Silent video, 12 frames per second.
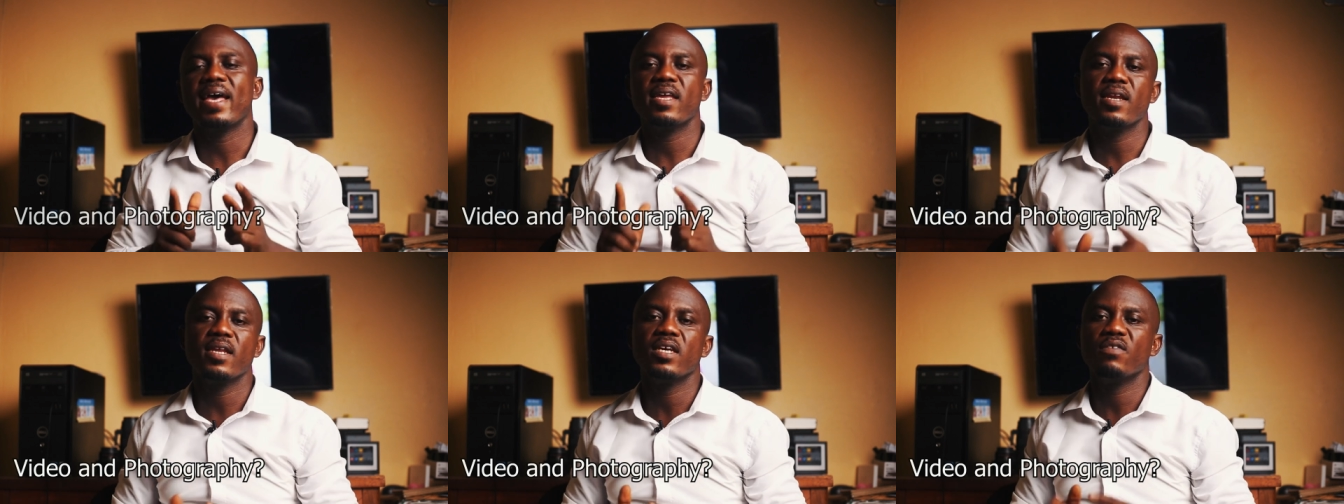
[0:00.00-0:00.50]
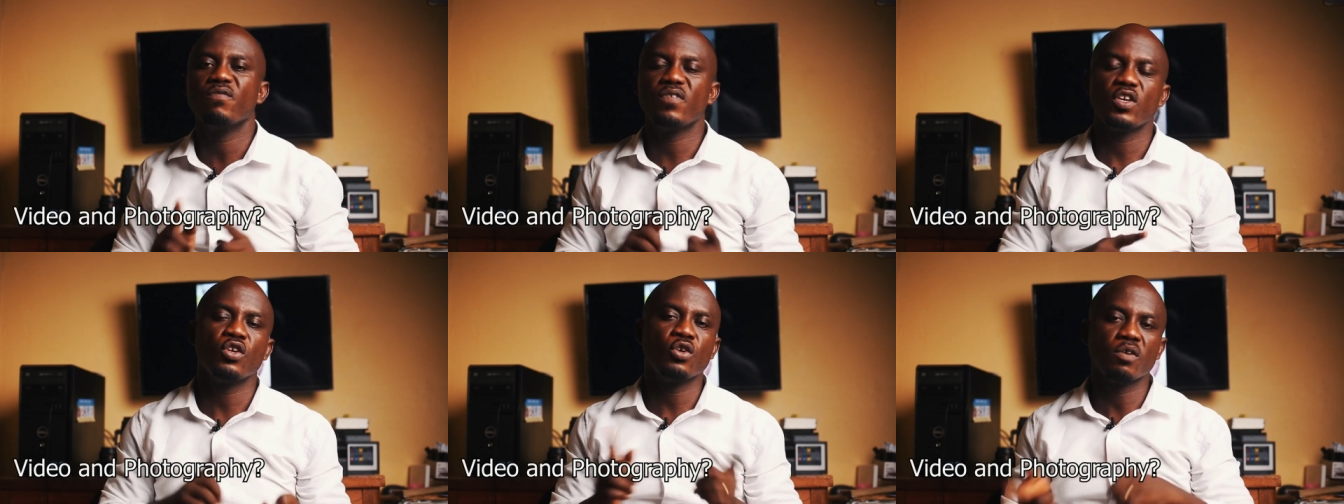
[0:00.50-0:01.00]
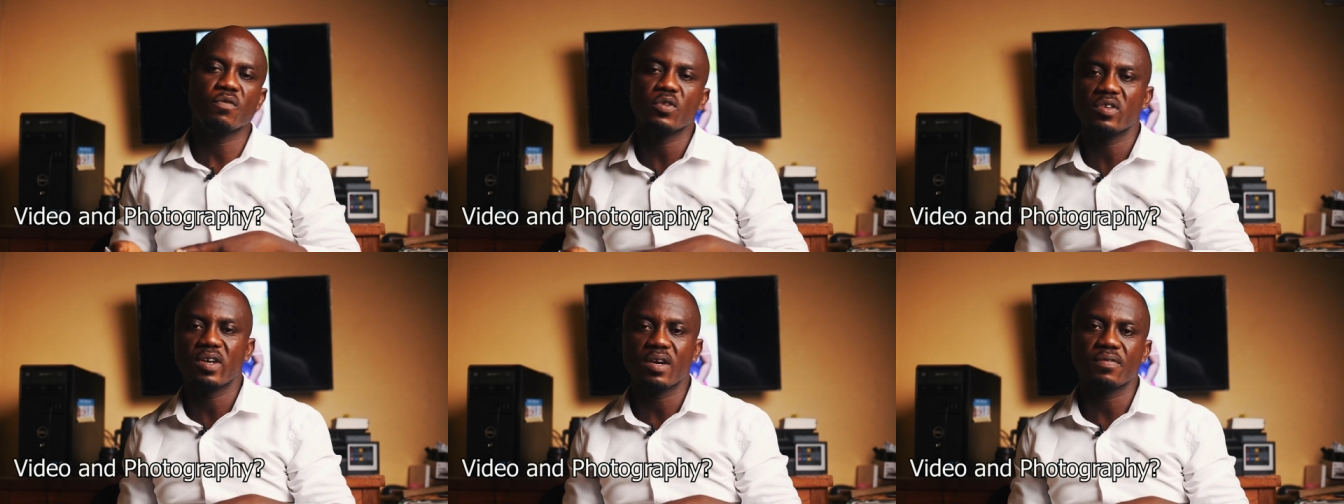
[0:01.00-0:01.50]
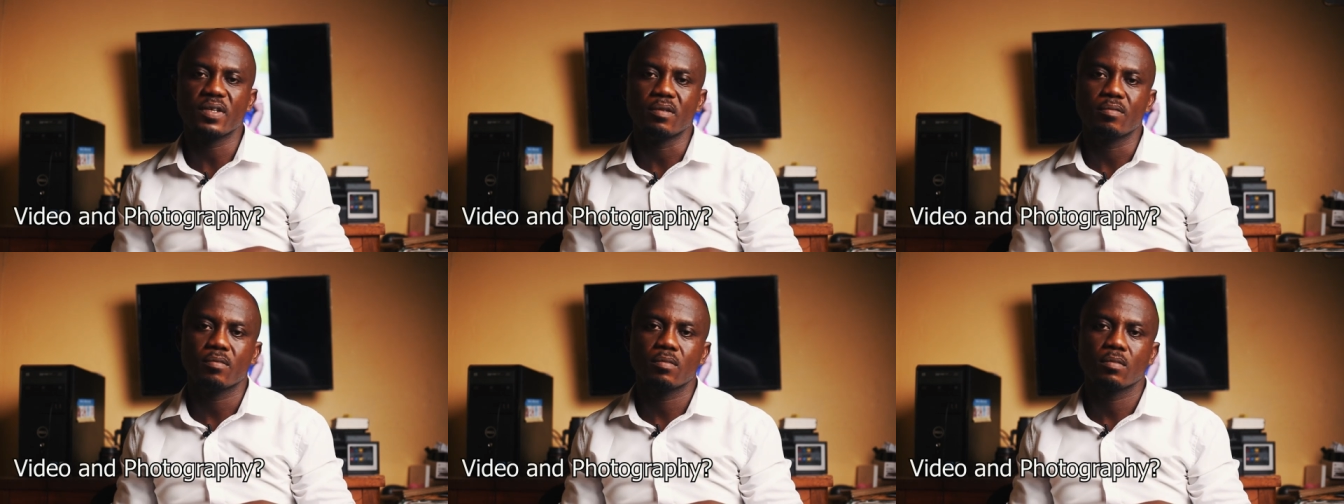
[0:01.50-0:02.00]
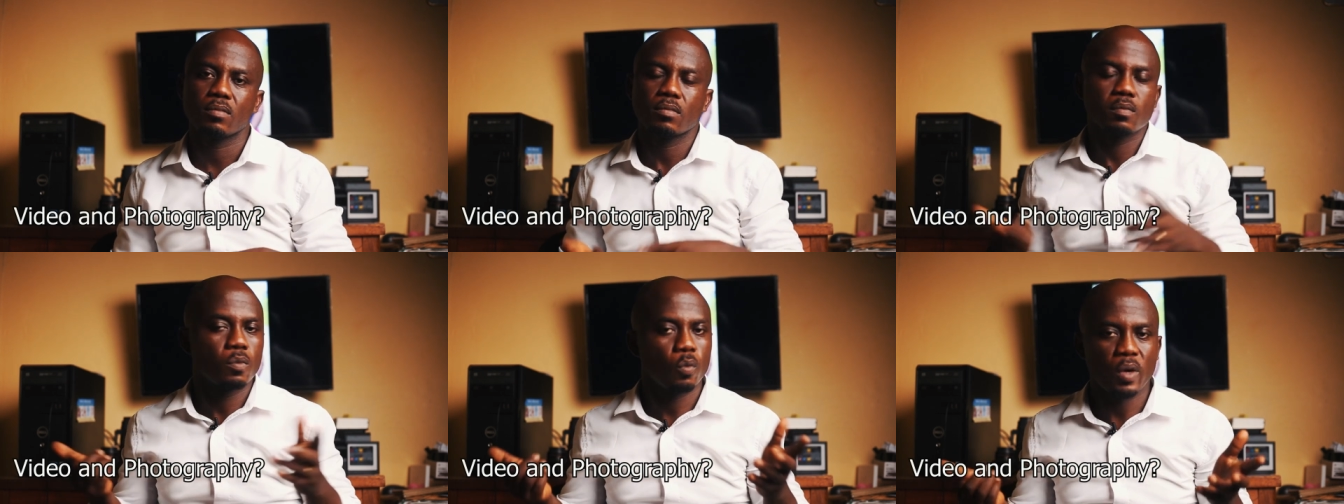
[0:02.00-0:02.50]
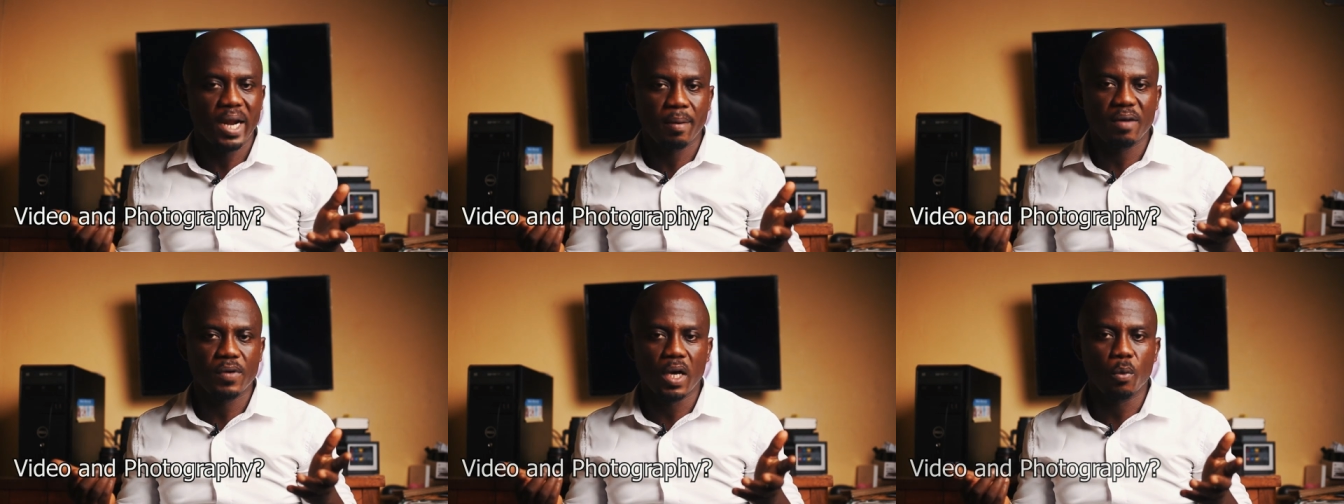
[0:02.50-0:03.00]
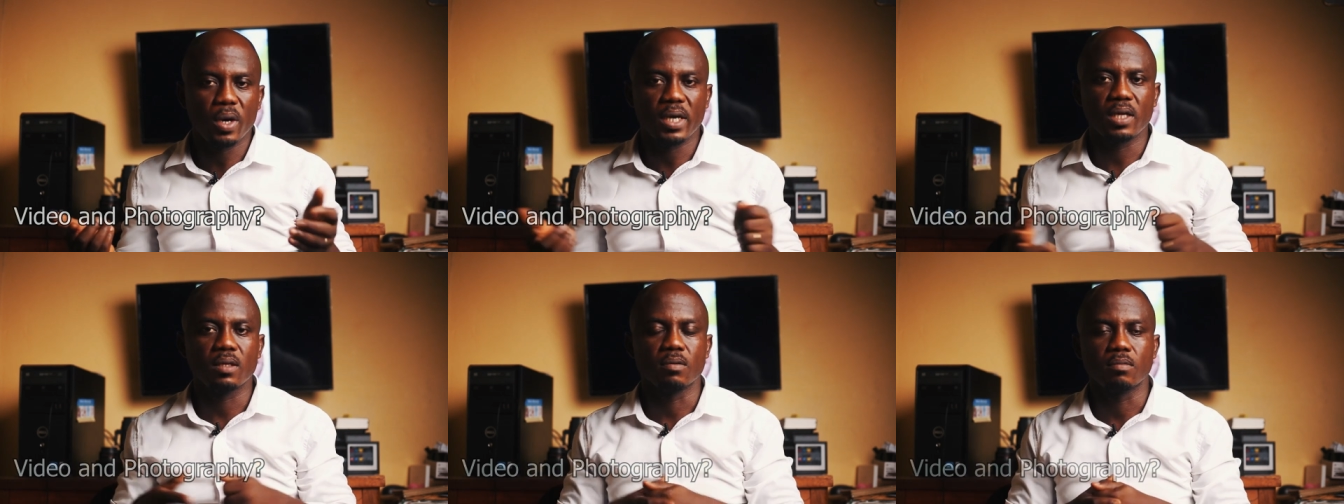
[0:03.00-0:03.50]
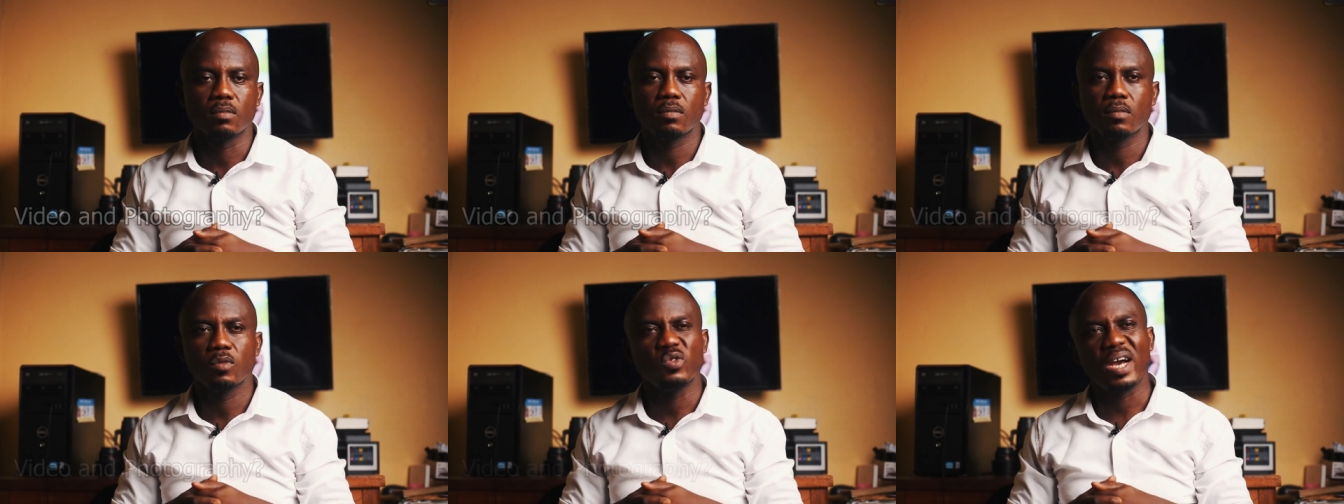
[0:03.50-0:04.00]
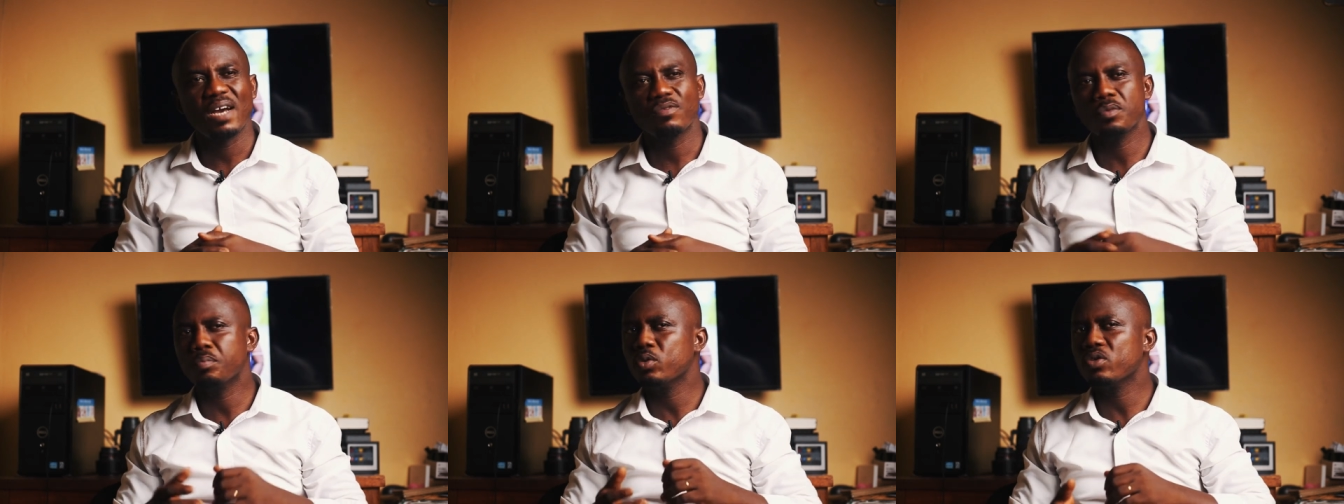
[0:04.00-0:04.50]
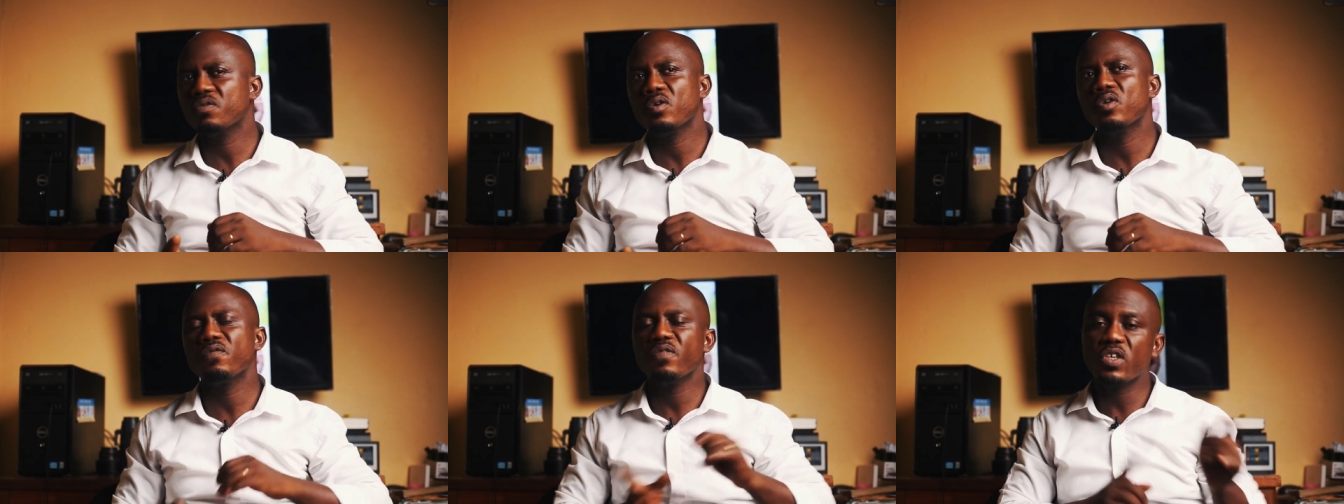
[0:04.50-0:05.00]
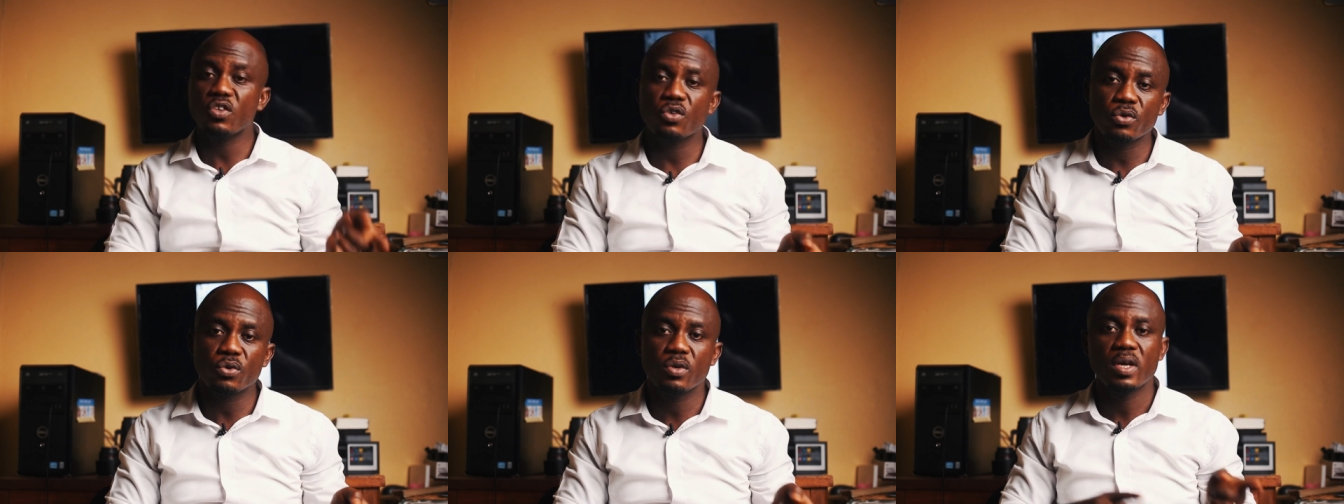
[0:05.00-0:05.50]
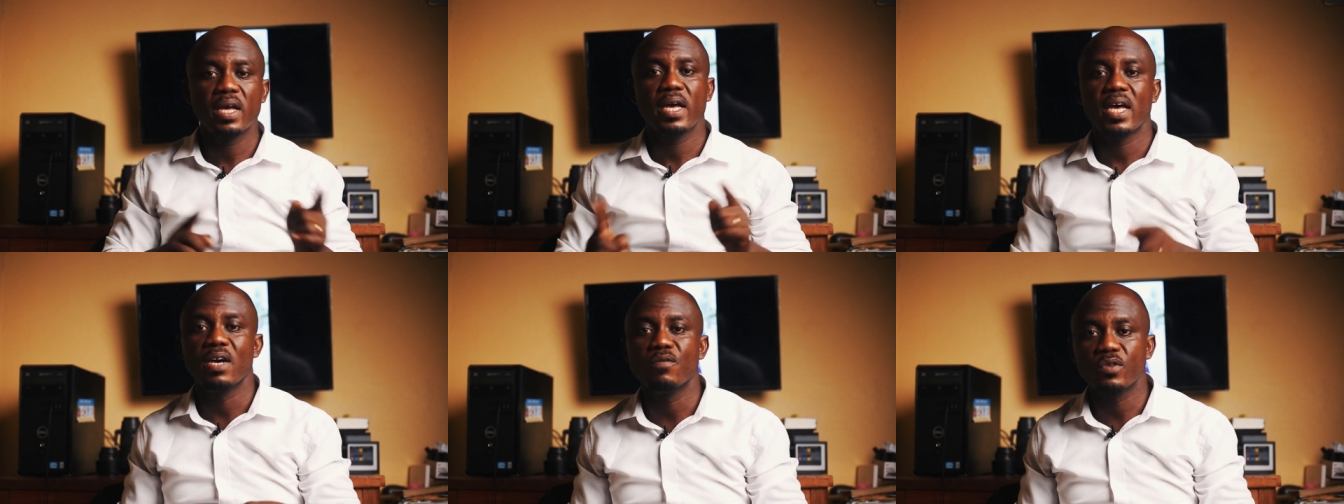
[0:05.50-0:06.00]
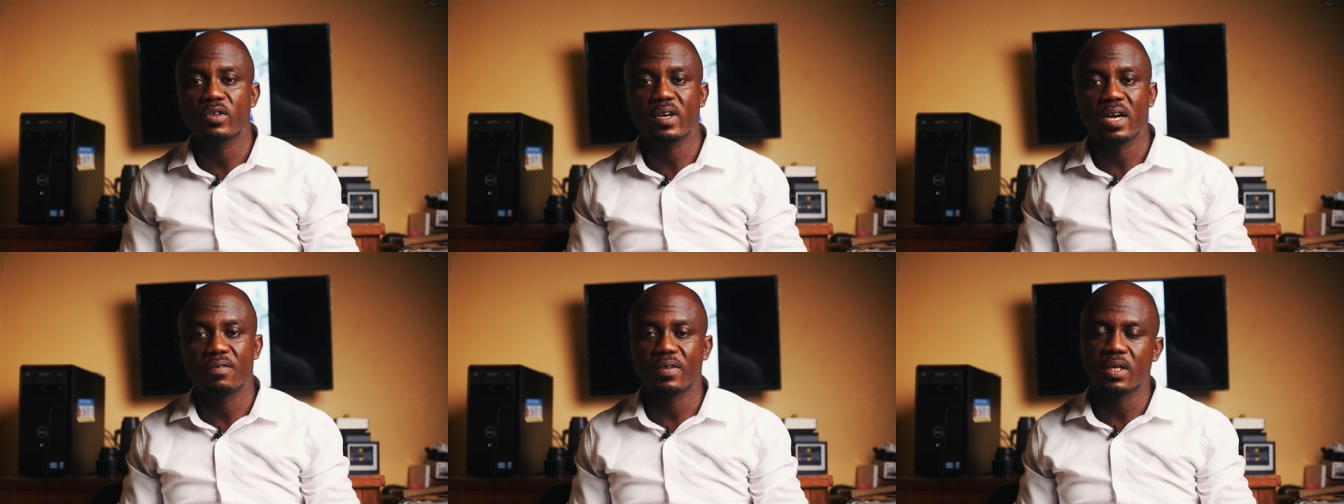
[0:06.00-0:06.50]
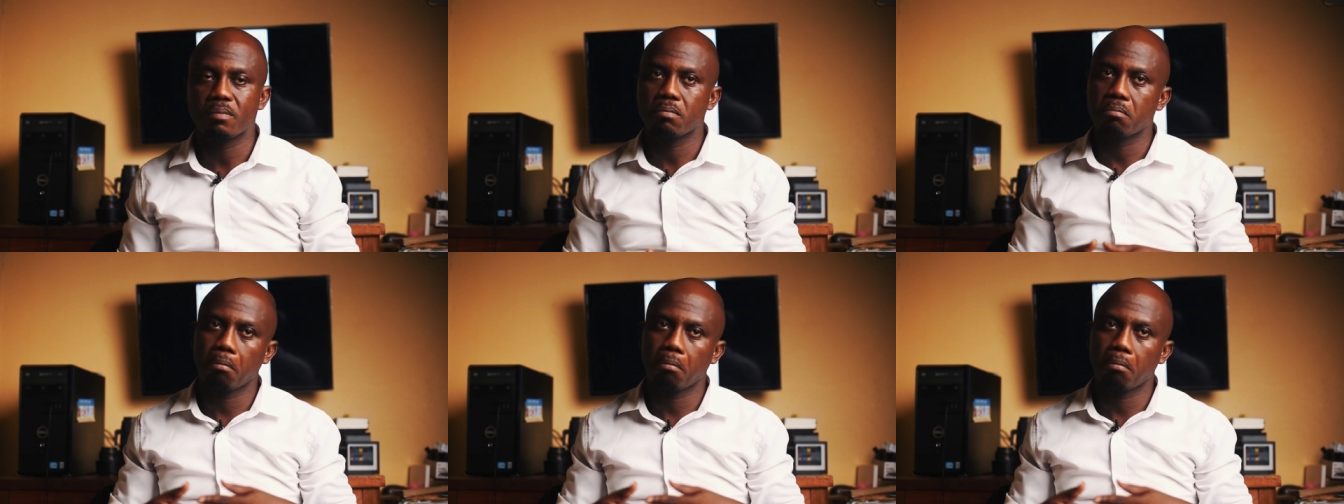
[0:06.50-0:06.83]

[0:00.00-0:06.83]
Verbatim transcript: I need video and photography when I'm having a wedding? Do I have to book for video and photography?